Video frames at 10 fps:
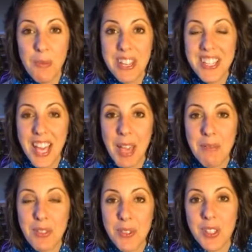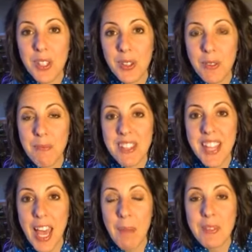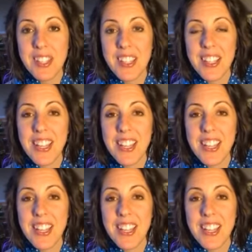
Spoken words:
many times for little mishaps.